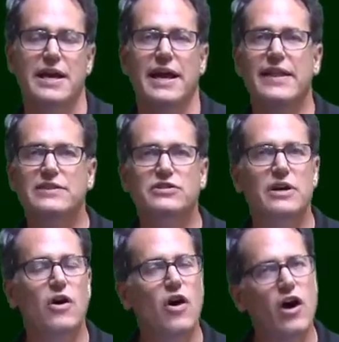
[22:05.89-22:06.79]
And that's
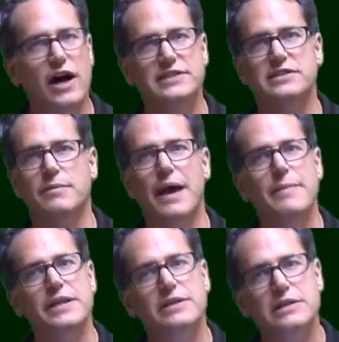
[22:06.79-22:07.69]
awesome. I
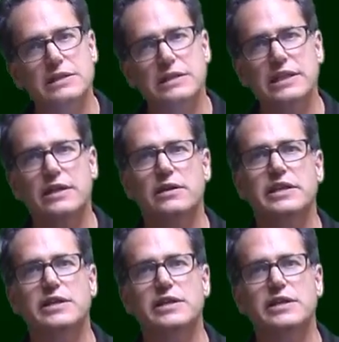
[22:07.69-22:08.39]
mean, clearly